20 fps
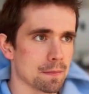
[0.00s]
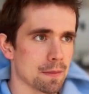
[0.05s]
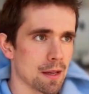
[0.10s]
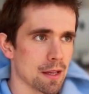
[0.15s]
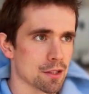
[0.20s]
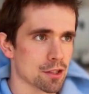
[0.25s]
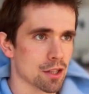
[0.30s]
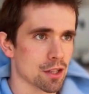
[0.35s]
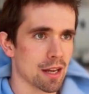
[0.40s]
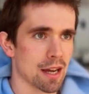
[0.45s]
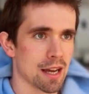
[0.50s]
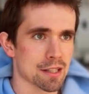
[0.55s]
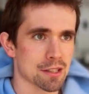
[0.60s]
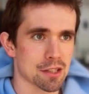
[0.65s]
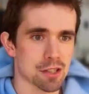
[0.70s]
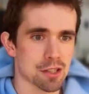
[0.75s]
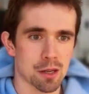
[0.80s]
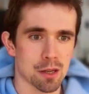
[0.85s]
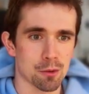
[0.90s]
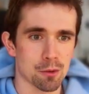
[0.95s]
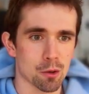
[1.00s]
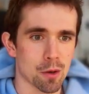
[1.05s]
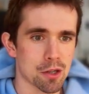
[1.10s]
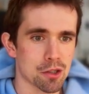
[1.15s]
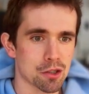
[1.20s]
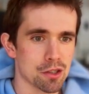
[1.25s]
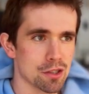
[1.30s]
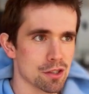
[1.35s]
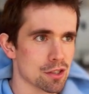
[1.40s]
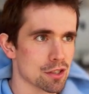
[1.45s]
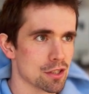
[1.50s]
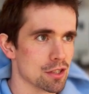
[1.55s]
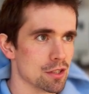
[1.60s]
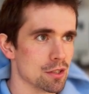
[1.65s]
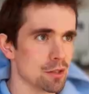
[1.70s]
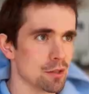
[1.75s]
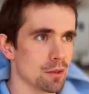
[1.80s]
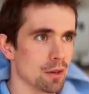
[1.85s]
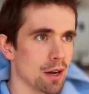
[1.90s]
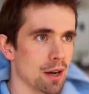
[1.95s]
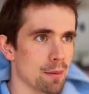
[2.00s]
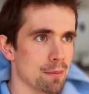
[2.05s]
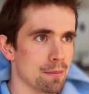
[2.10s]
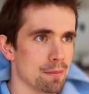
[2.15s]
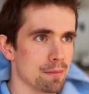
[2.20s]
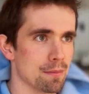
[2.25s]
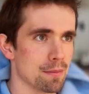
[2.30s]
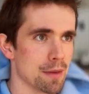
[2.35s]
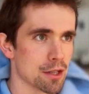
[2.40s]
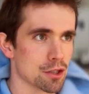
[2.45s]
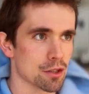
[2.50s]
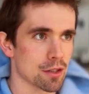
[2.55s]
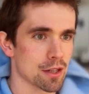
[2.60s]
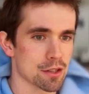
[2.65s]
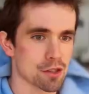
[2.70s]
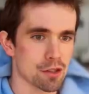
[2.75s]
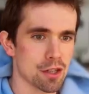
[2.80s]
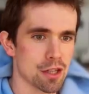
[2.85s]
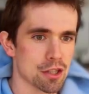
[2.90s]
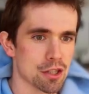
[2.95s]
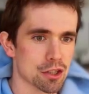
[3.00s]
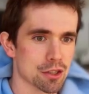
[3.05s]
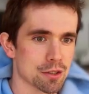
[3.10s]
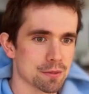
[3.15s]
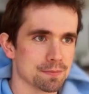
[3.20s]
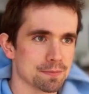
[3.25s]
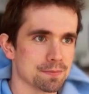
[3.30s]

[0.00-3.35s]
it's going to ask us a couple questions to make sure that's our niche.